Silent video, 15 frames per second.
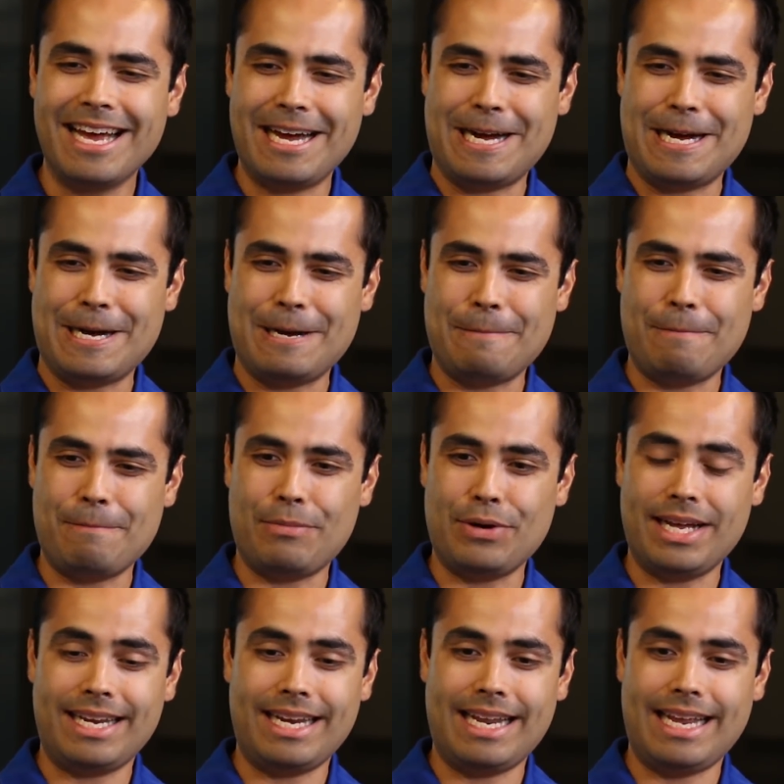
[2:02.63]

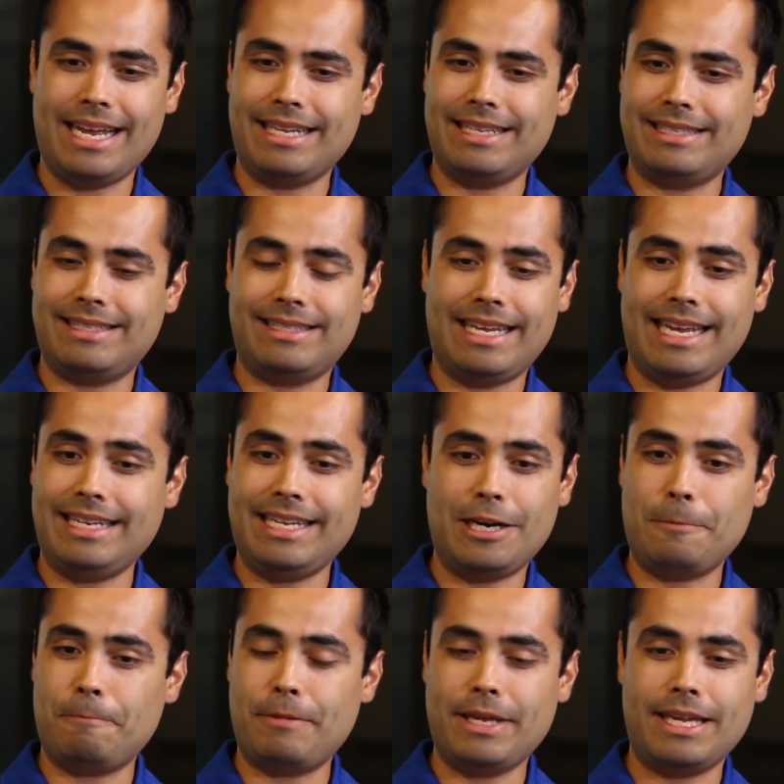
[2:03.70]
But it
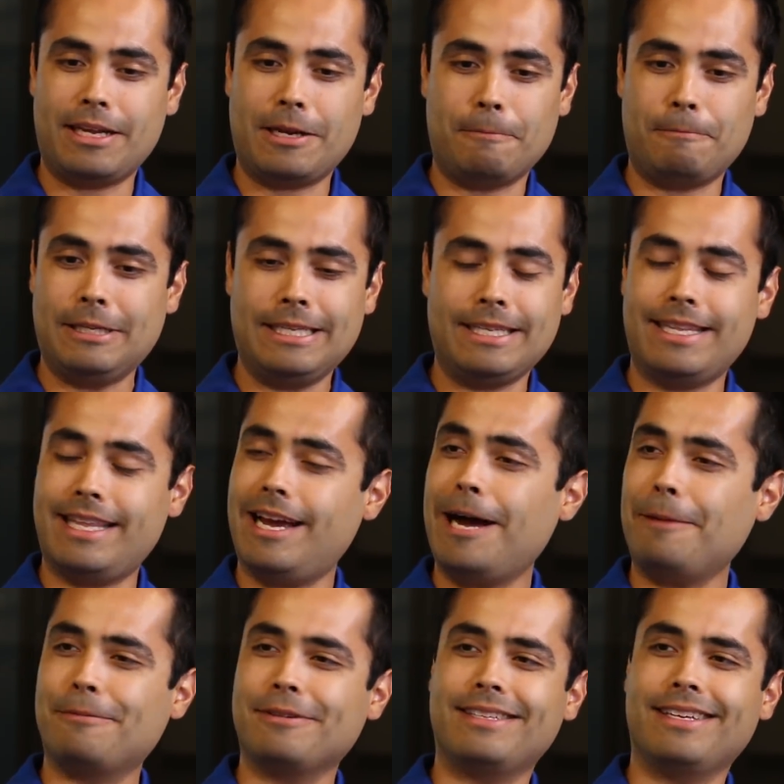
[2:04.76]
ended up being completely the
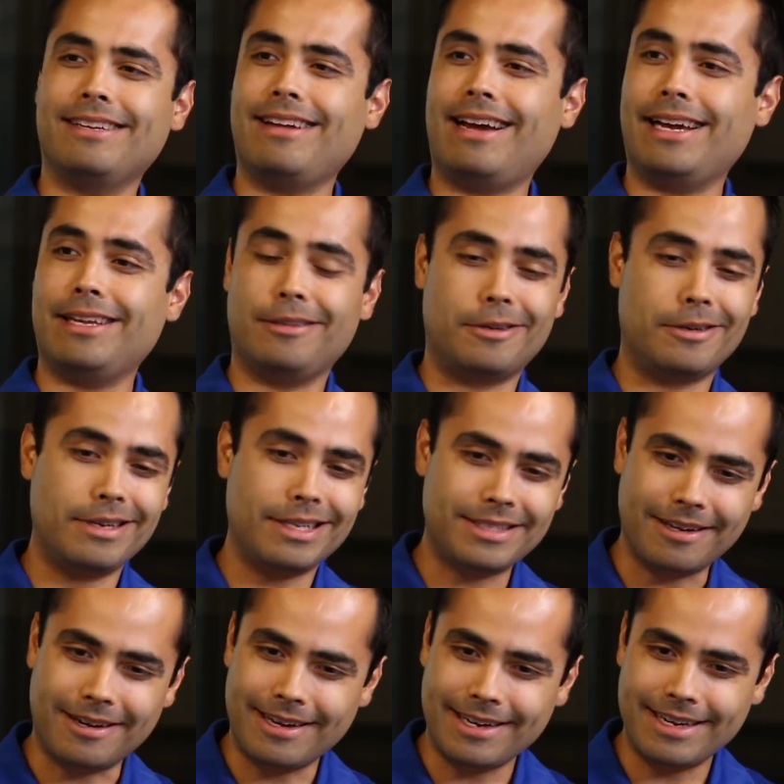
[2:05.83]
opposite. I learned a
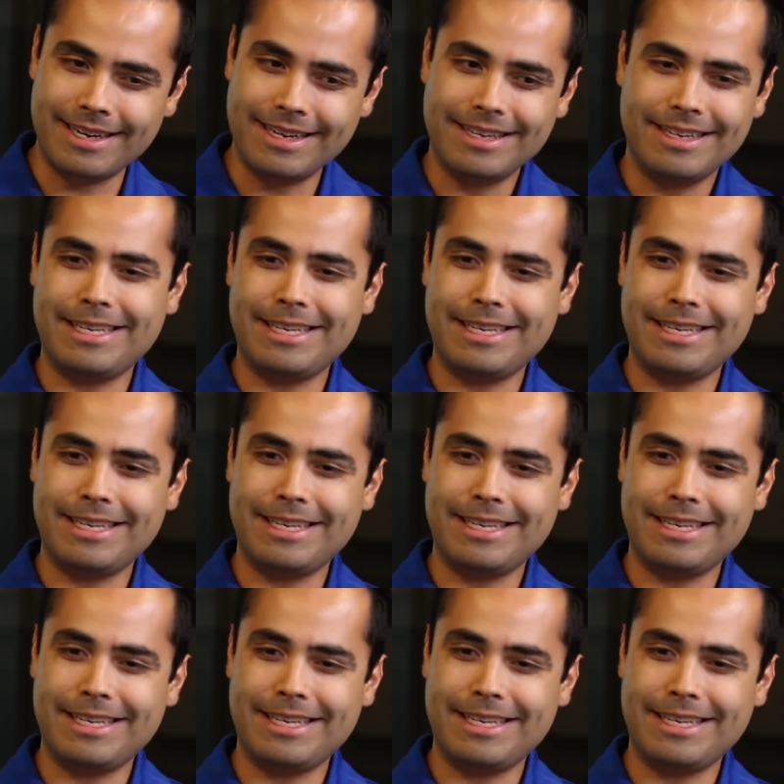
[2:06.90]
ton.